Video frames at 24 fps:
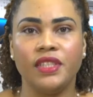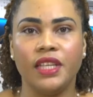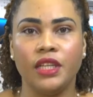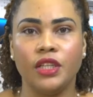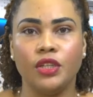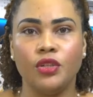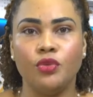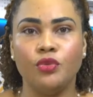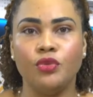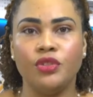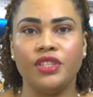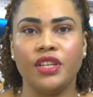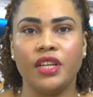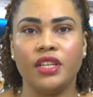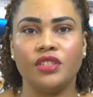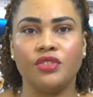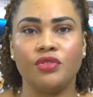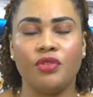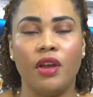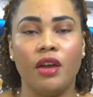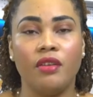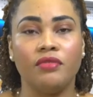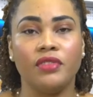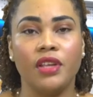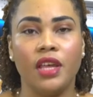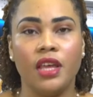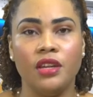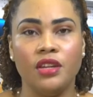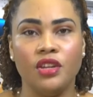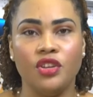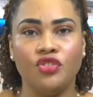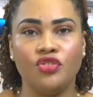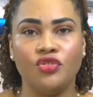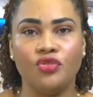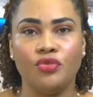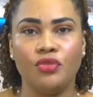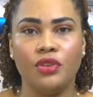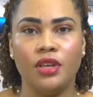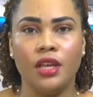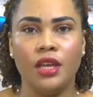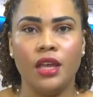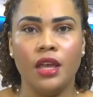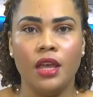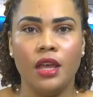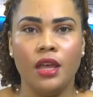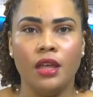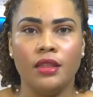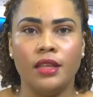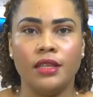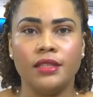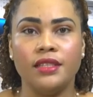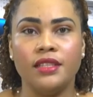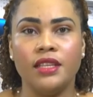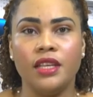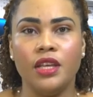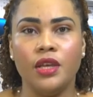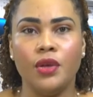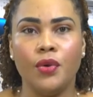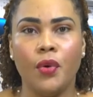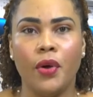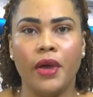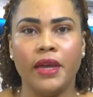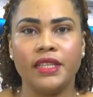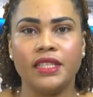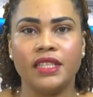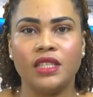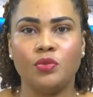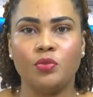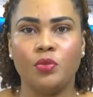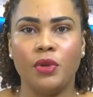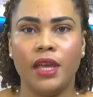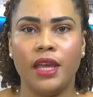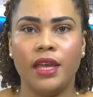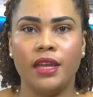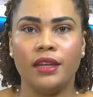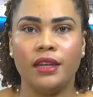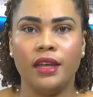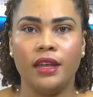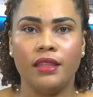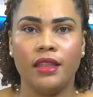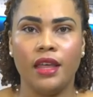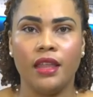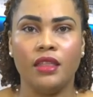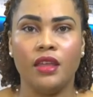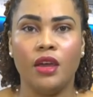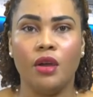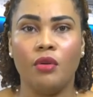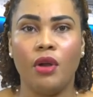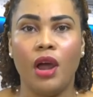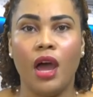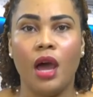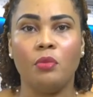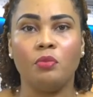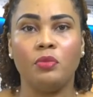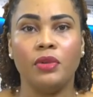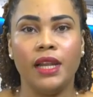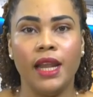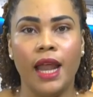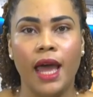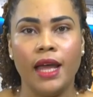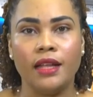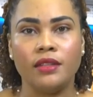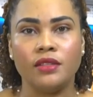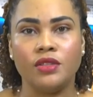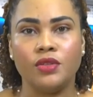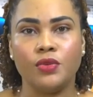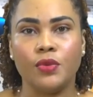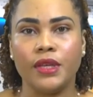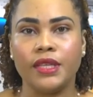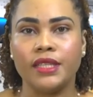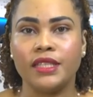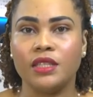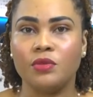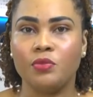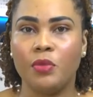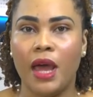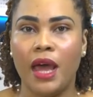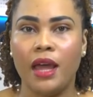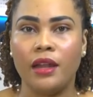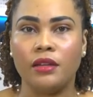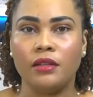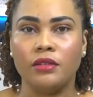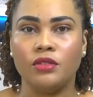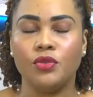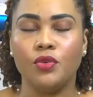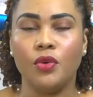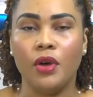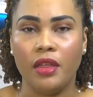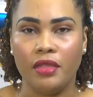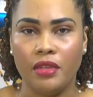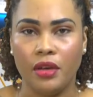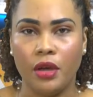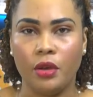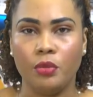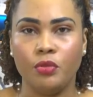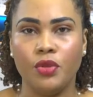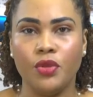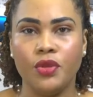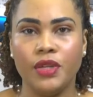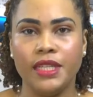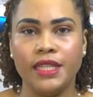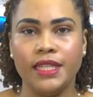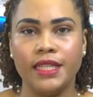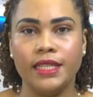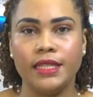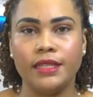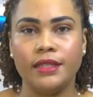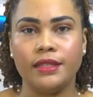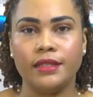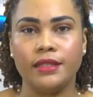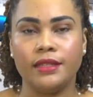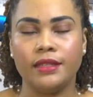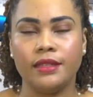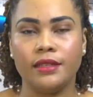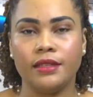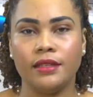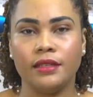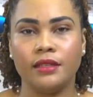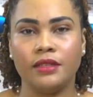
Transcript: St. Lucia's craft industry, the CEO explained that there are plans to expand to other communities.